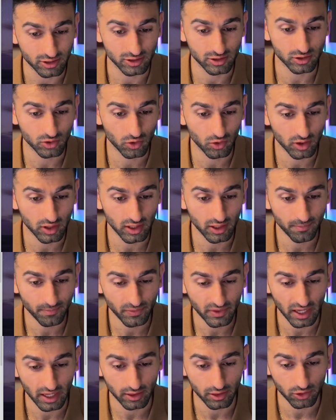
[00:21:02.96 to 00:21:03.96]
good story,
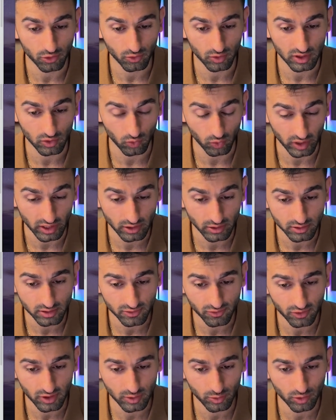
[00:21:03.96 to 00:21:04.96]
a 3
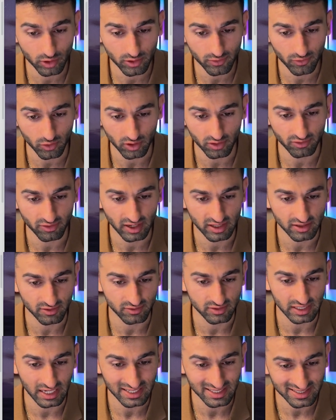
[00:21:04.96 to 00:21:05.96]
wheels framework for
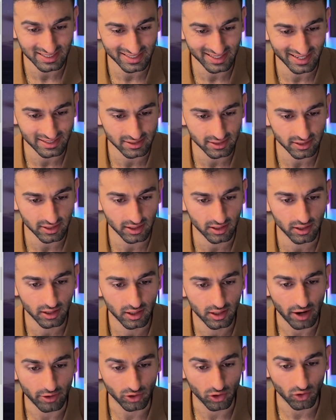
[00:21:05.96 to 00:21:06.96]
effective data slicing,
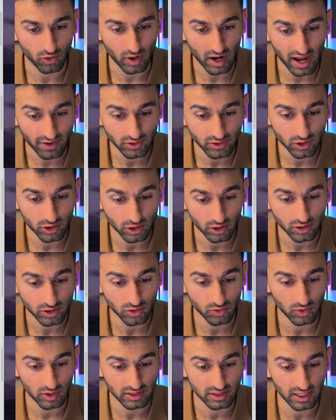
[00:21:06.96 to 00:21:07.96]
how to craft
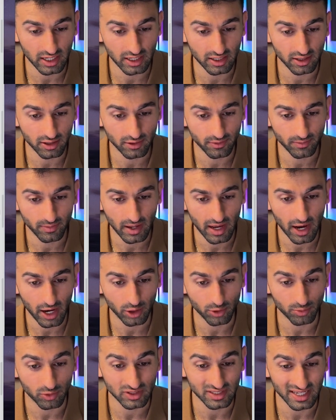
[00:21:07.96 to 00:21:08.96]
hooks with data,
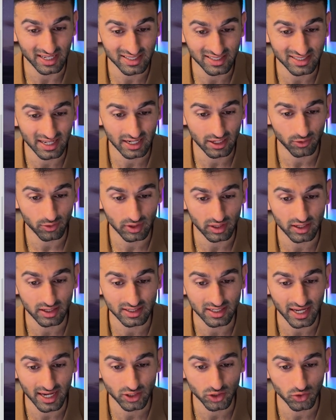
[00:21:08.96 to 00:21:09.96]
how to present data with
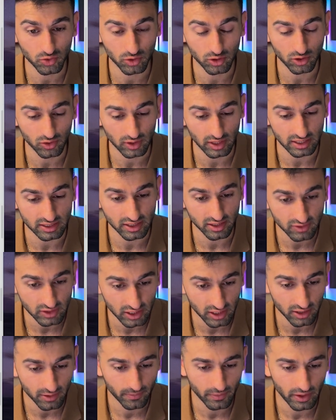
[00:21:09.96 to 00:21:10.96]
contextual
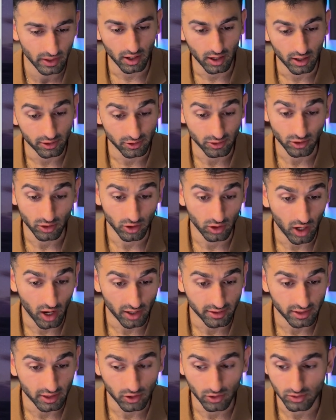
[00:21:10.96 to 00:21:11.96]
creativity. There's a
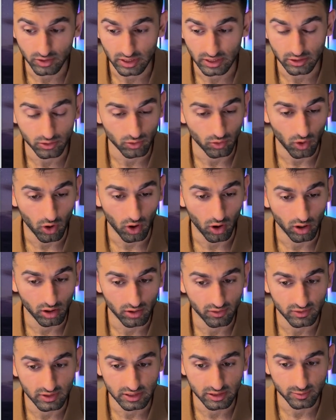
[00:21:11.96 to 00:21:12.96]
lot that goes into
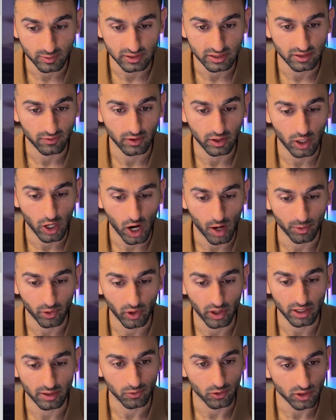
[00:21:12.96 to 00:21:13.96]
all of these specific
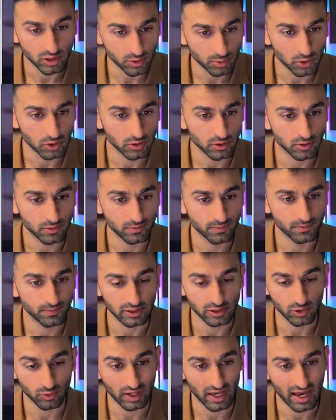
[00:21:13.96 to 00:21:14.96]
copywriting principles.
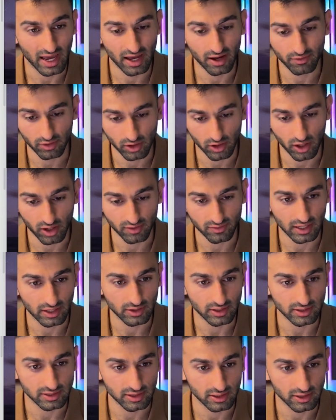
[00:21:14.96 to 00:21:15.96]
And so we have a lot of
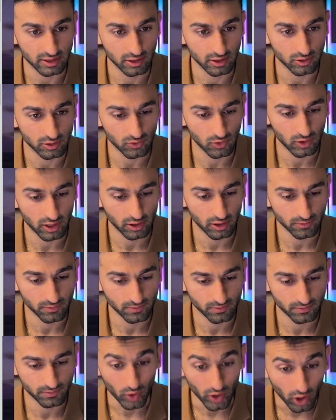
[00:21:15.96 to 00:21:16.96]
that listed here as
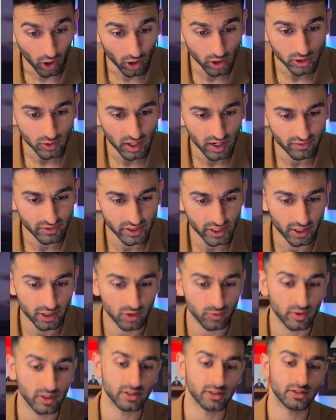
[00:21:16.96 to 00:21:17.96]
well. We also have a
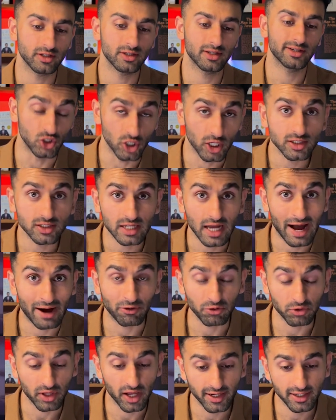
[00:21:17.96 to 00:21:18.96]
document just
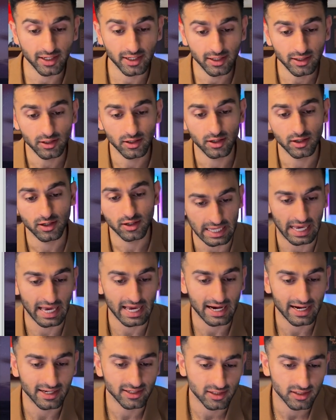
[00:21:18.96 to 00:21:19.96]
outlining
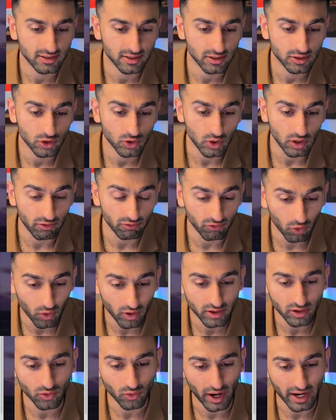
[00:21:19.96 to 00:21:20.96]
the AI assistant to
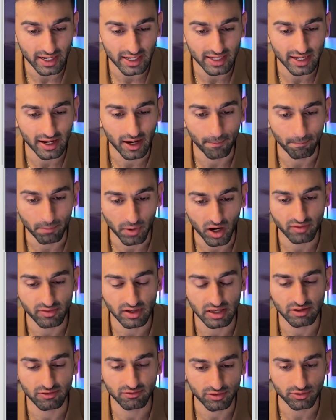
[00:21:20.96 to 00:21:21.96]
avoid writing
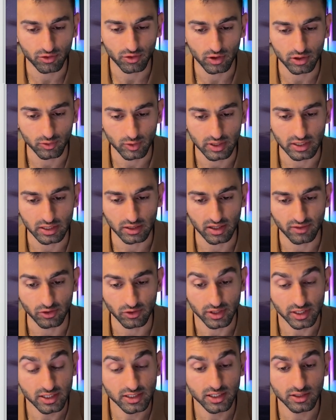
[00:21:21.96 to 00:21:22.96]
above a 5th grade reading
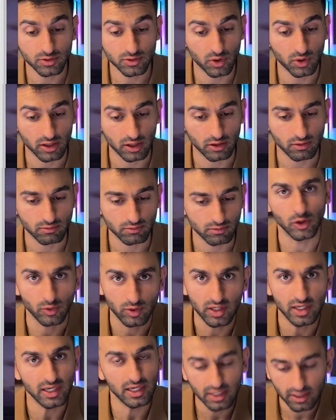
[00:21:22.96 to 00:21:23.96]
level. This is one of
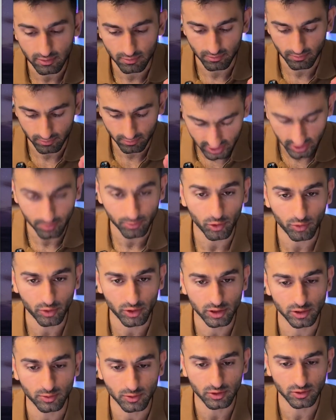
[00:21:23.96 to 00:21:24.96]
the key simple
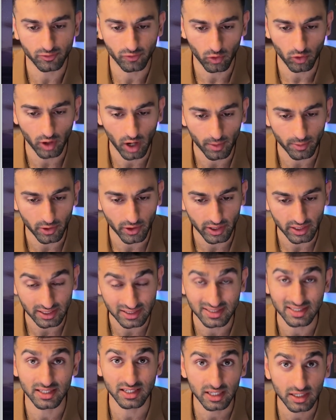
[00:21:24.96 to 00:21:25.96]
principles for
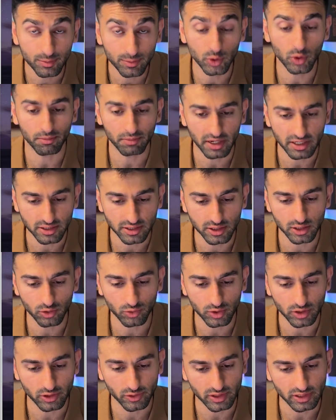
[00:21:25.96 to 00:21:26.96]
copywriting, is to keep your
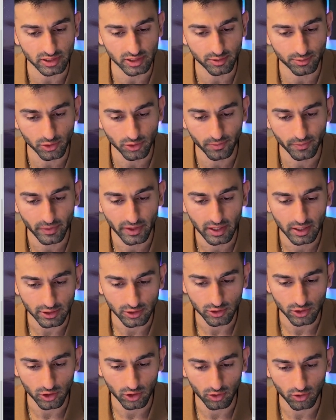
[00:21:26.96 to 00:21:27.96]
messaging really, really simple.
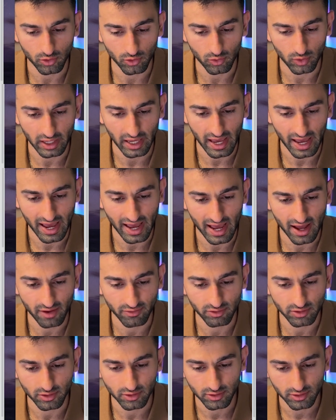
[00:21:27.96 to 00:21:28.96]
And so we
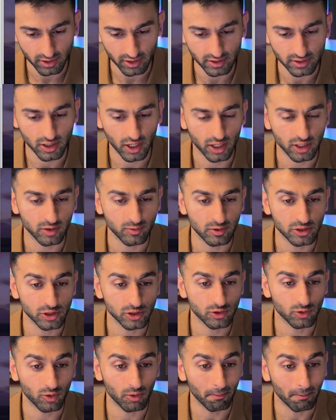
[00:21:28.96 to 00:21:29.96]
have this document
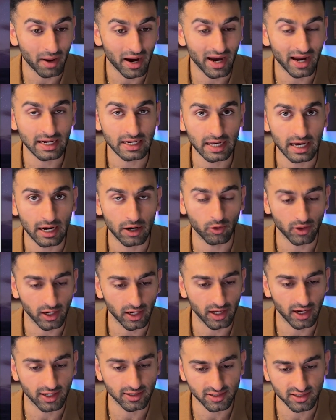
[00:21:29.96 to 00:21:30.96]
just to remind our
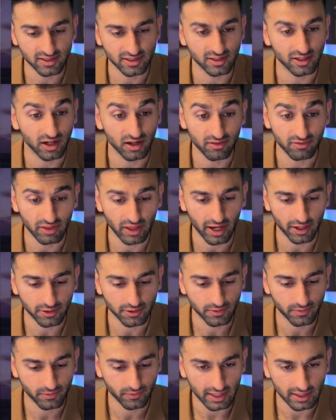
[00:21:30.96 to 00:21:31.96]
AI assistant of
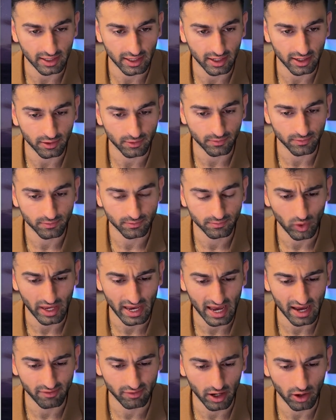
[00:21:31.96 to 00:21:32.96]
that. And then
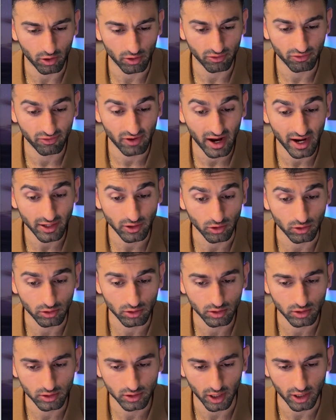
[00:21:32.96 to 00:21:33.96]
we have our
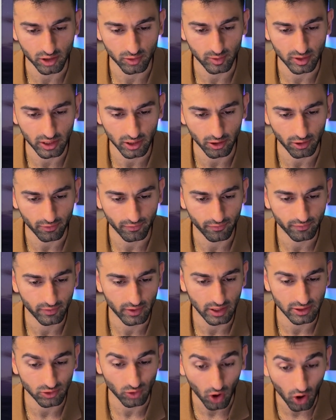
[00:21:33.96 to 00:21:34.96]
final document here.
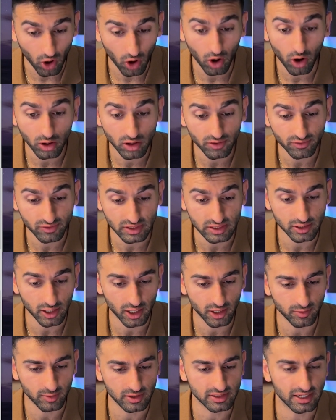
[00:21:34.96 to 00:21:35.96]
So all of these
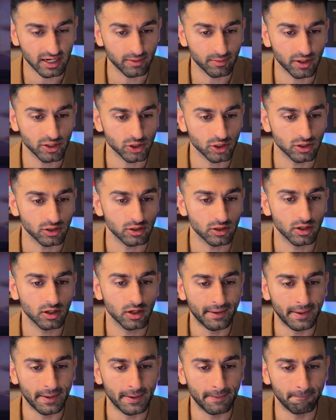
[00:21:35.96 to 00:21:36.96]
documents that I mentioned
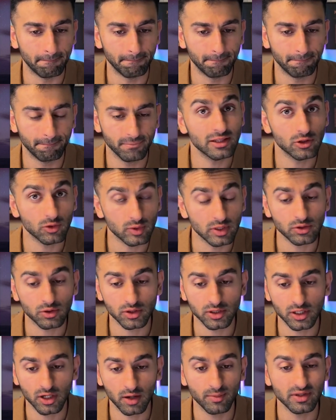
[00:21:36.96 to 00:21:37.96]
in the
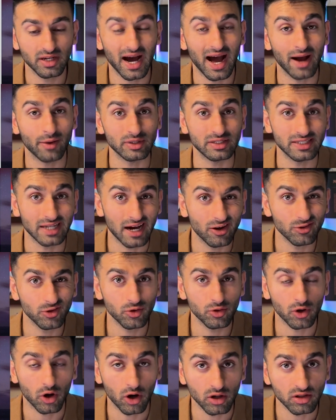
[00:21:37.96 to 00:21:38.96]
resource hub, I would
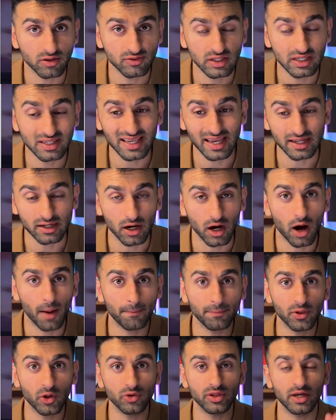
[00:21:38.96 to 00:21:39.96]
download all of these and
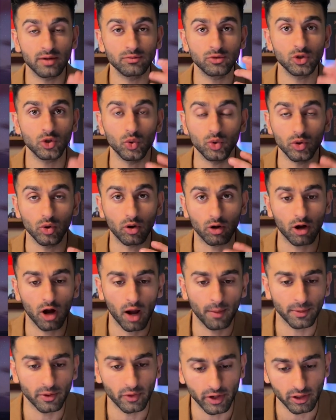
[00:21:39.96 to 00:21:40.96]
upload them to your
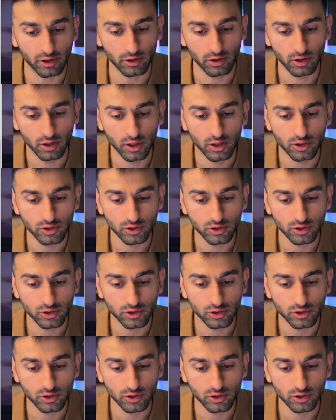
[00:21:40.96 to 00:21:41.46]
copywriter